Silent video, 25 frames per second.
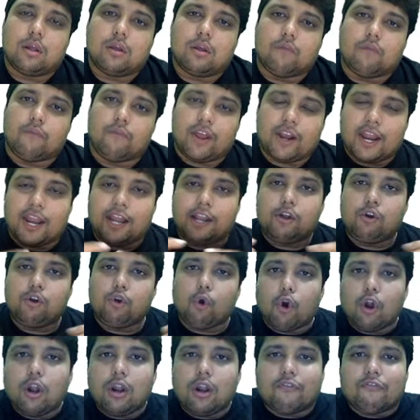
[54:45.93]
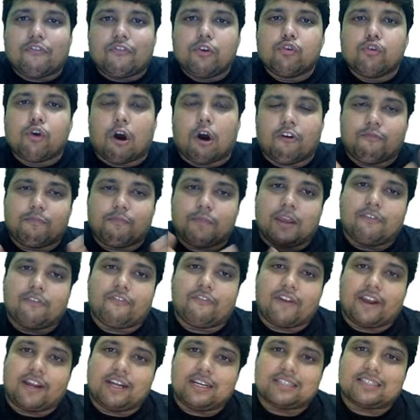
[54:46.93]
when I told a few of my
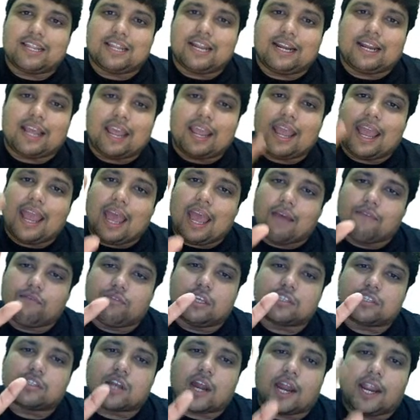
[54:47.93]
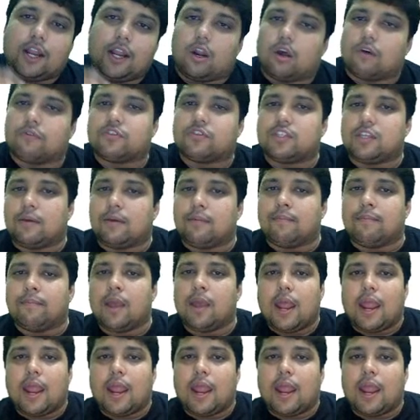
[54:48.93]
friends that I have this kind of SIM